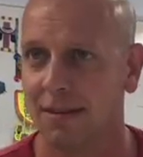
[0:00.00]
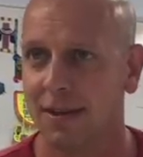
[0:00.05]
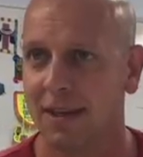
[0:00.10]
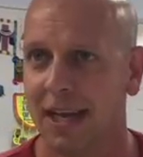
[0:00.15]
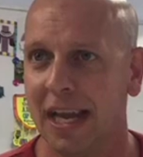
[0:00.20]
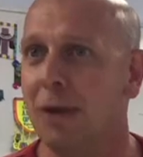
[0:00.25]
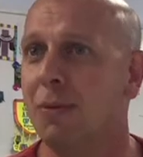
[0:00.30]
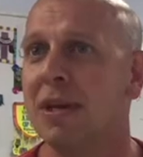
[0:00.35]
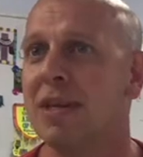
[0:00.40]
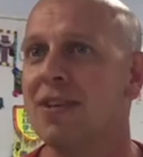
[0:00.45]

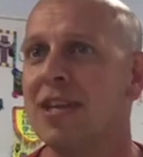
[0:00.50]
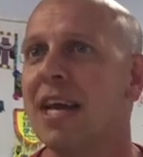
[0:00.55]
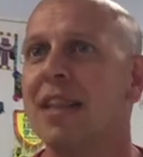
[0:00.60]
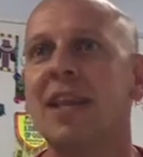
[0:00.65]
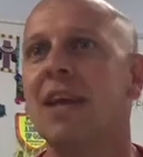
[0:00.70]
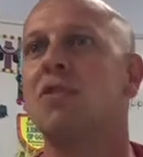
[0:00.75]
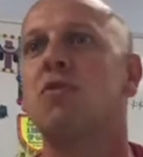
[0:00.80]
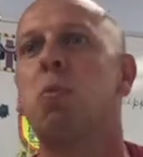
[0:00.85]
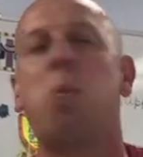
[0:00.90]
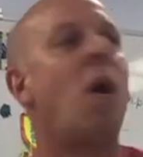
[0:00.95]
he would have said,
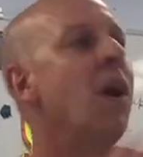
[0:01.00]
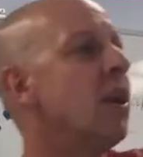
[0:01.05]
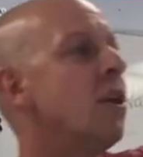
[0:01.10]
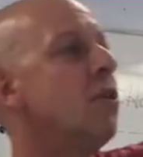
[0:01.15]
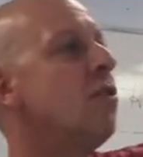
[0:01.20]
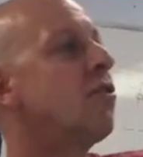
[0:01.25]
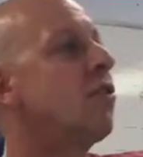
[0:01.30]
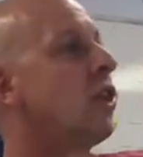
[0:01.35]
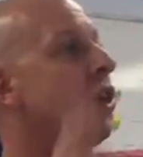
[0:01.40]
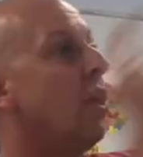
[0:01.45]
there's one
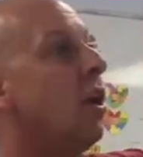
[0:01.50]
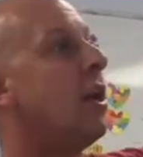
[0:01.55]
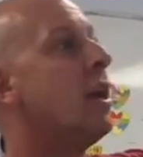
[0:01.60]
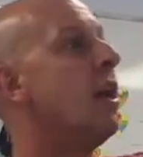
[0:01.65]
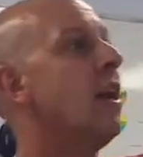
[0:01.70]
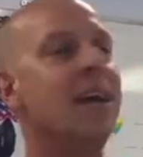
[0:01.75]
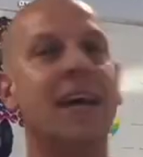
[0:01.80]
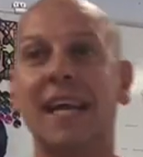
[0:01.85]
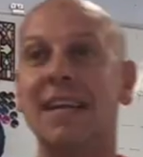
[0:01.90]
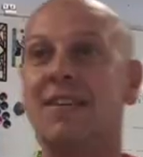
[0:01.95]
who's
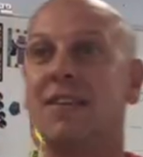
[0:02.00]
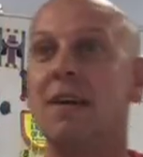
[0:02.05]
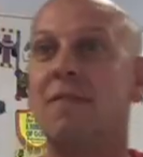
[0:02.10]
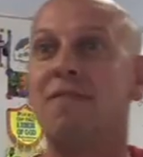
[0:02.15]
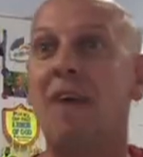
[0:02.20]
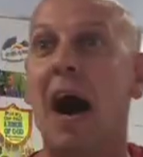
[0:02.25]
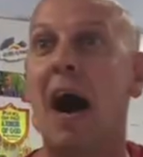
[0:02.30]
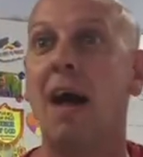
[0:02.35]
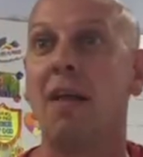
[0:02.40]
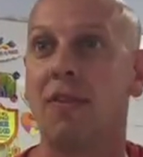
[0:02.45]
good, it's the
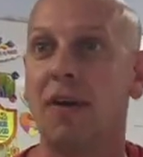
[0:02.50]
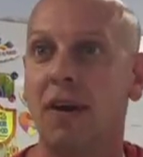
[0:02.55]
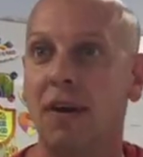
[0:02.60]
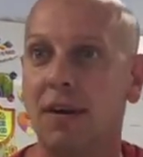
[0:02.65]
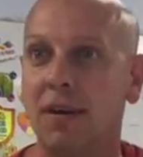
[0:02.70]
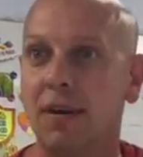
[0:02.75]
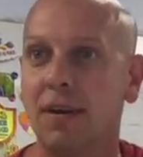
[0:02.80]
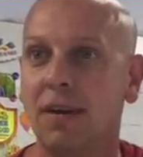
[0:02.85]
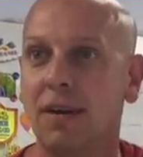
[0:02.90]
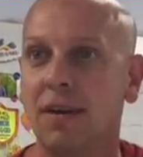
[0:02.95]
Father.
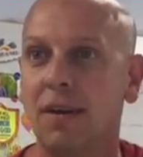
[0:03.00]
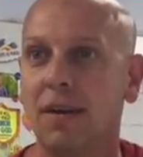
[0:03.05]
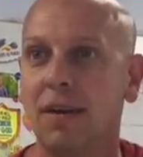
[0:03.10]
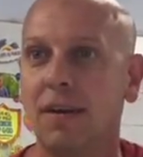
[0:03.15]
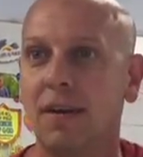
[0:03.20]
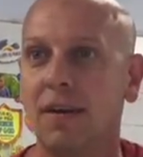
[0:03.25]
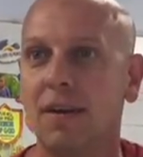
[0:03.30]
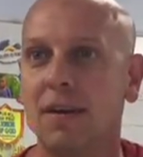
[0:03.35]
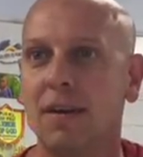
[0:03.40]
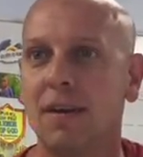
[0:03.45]

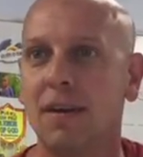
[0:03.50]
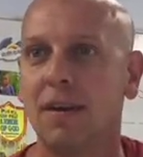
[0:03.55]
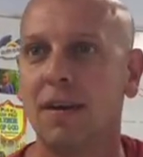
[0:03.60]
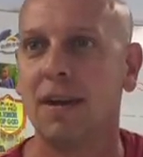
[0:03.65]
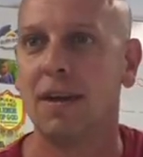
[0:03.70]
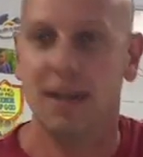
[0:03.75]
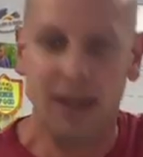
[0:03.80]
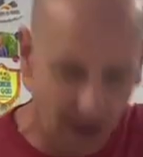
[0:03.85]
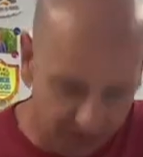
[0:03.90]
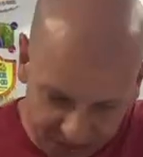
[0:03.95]

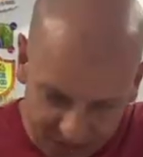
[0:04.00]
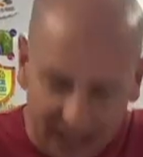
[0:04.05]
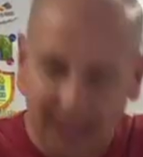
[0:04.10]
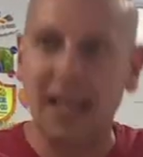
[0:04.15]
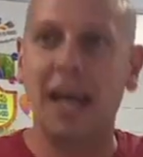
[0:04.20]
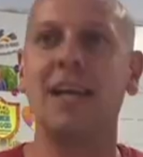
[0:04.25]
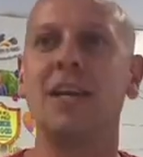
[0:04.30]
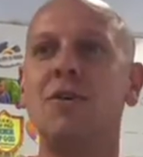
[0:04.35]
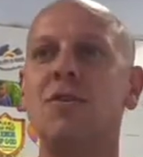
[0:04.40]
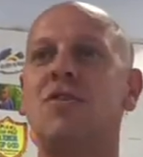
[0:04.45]
Nothing
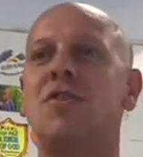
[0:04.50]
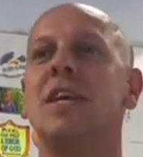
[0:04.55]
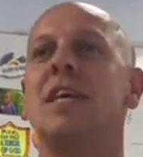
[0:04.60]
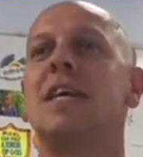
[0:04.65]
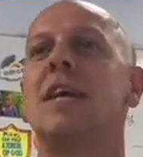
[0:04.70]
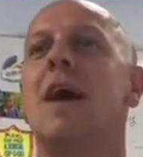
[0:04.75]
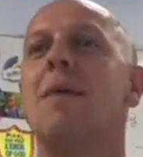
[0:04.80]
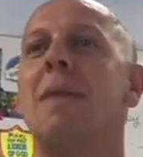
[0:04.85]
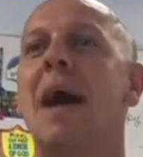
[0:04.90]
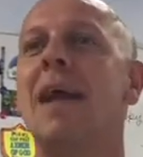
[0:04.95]
that you see
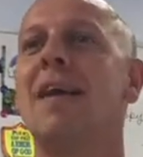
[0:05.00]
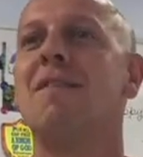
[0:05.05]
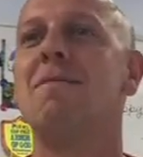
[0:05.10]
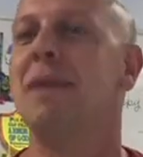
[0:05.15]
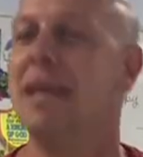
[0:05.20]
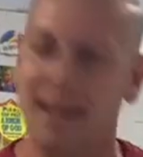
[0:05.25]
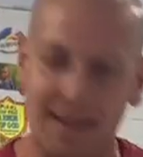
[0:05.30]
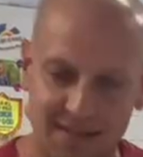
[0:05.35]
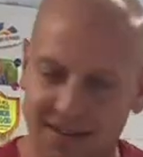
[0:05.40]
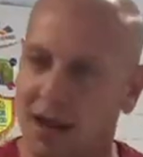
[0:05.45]
come out of
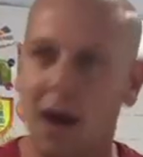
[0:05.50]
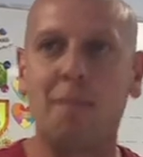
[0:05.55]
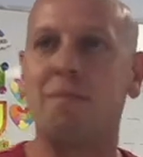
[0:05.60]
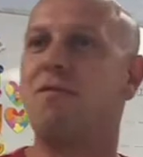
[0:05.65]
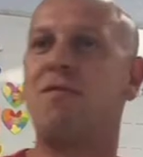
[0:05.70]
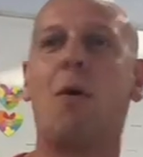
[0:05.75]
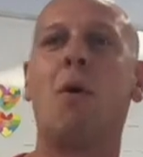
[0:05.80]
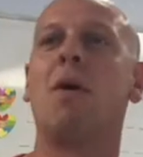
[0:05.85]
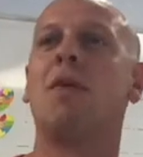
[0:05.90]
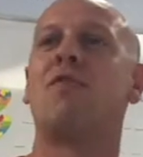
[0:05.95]
me has
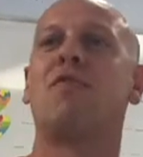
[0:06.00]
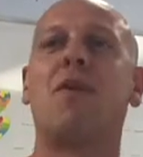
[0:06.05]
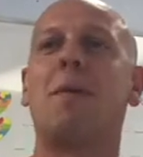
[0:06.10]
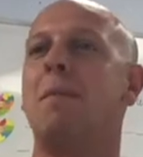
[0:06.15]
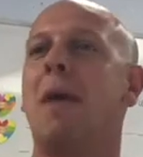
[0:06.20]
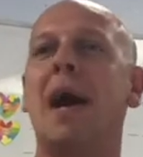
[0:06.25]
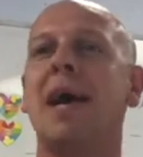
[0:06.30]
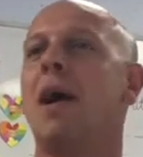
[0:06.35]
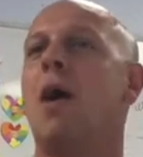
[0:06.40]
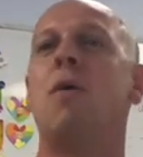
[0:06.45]
come forth from
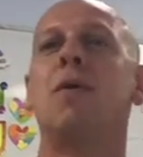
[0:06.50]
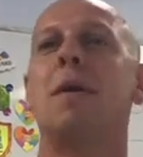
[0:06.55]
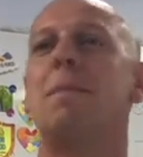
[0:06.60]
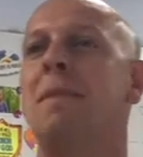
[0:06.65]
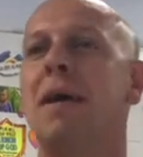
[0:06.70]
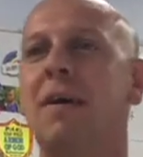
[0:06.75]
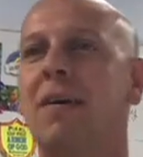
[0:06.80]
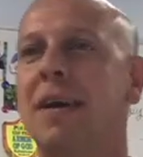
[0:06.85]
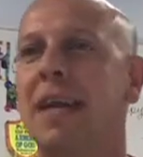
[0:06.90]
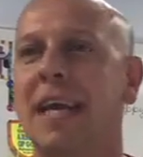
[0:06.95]
my own
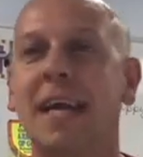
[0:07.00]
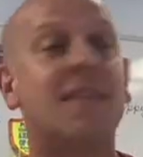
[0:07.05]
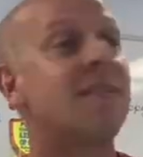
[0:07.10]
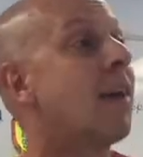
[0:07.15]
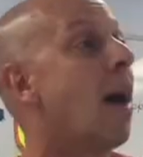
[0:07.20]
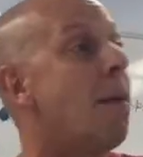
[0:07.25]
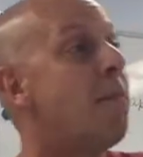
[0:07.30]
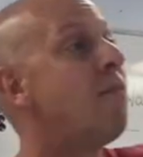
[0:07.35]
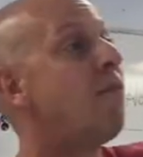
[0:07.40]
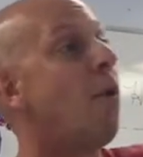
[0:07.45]
ability, it's
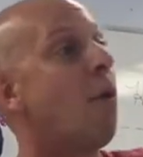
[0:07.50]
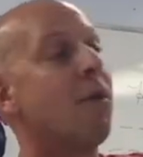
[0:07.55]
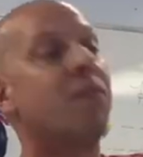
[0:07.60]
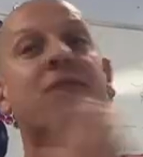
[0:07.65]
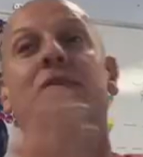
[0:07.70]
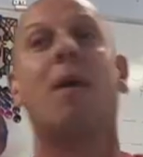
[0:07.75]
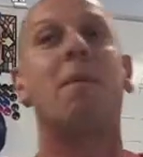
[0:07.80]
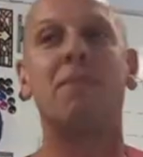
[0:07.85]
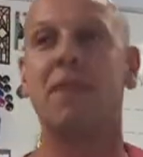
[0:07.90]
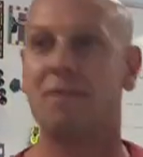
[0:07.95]
come forth
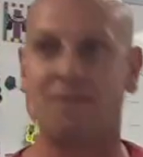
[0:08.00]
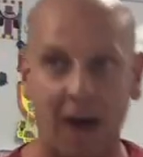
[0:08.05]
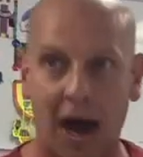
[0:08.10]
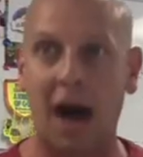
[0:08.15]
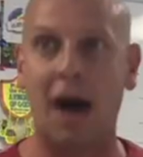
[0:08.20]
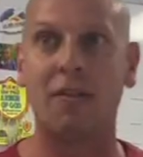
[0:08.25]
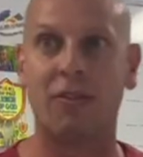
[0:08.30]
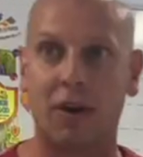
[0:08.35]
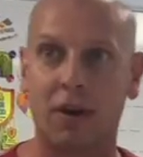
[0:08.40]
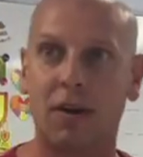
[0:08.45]
from the
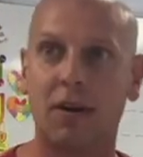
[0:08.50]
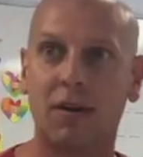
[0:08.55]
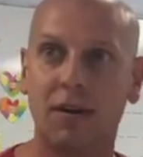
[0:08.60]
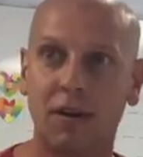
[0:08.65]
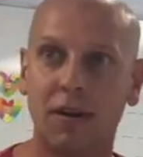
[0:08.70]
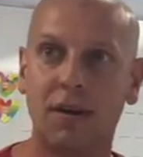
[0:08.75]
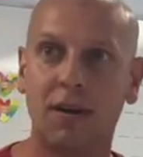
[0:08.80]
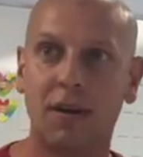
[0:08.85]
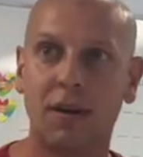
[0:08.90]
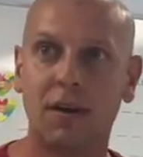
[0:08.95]
Father.
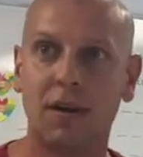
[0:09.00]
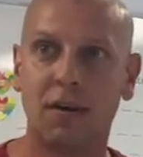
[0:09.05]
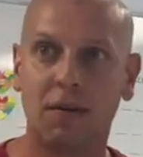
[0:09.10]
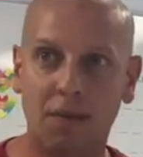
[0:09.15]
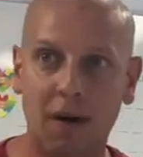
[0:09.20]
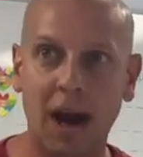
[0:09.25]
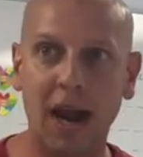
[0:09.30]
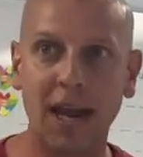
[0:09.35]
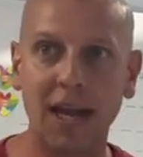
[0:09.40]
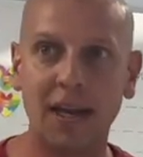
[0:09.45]

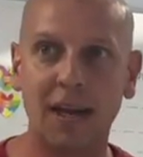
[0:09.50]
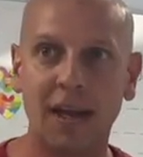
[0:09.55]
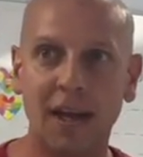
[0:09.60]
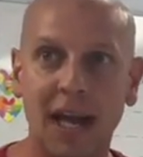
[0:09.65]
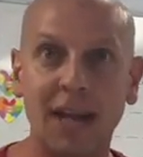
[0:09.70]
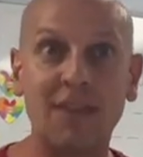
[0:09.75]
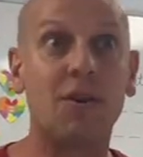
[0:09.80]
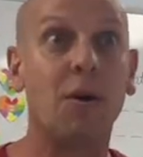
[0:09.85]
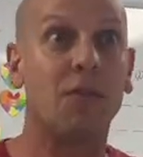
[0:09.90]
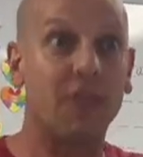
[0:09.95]
Right?
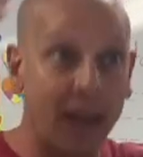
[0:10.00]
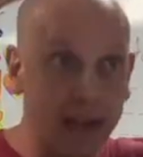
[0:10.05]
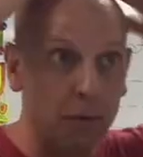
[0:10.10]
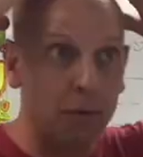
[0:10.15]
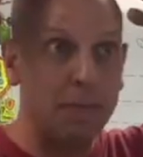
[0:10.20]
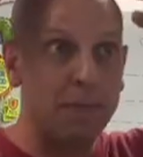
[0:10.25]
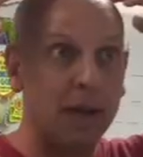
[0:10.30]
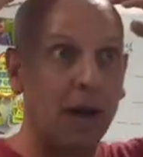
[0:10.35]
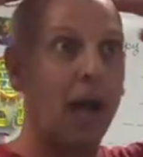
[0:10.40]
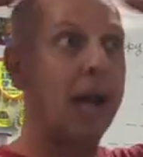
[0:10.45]
And so then
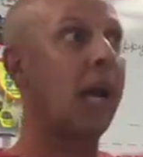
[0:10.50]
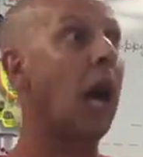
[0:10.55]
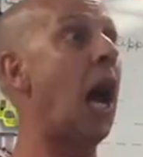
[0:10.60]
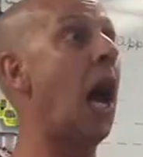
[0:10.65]
we'd be like,